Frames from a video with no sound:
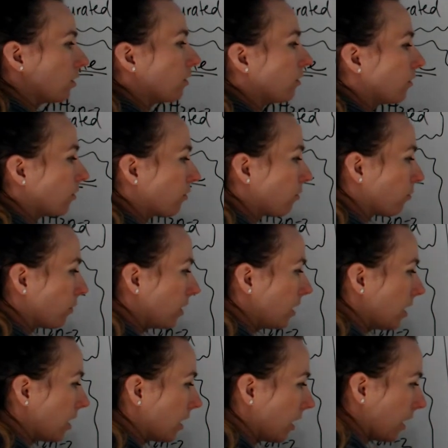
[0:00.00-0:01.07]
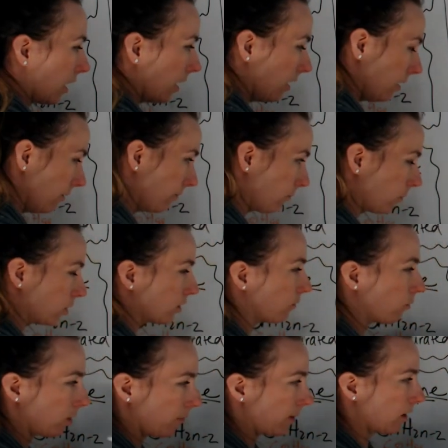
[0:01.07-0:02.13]
3-ene, which it
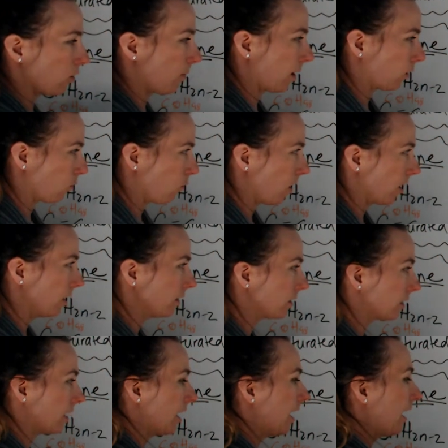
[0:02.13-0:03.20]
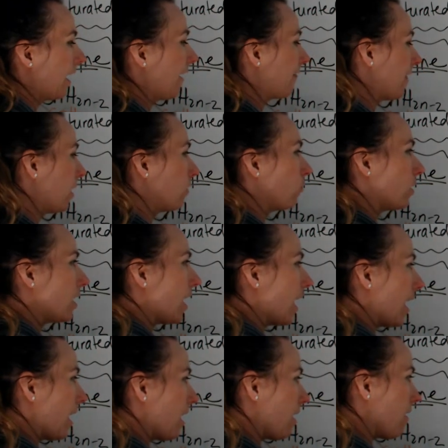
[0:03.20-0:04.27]
would have been no matter what. And then we
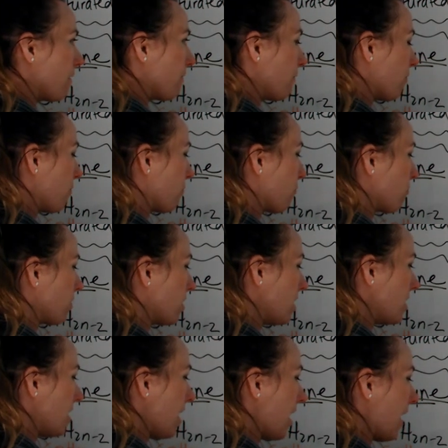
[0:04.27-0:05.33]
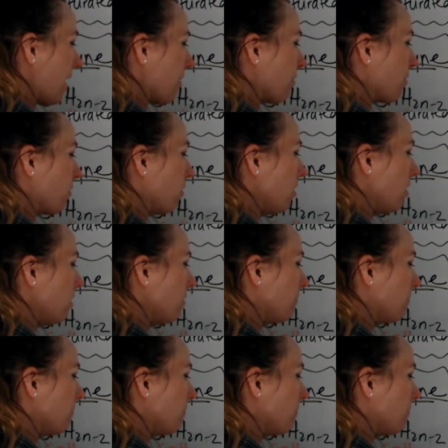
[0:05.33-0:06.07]
have 3-ethyl.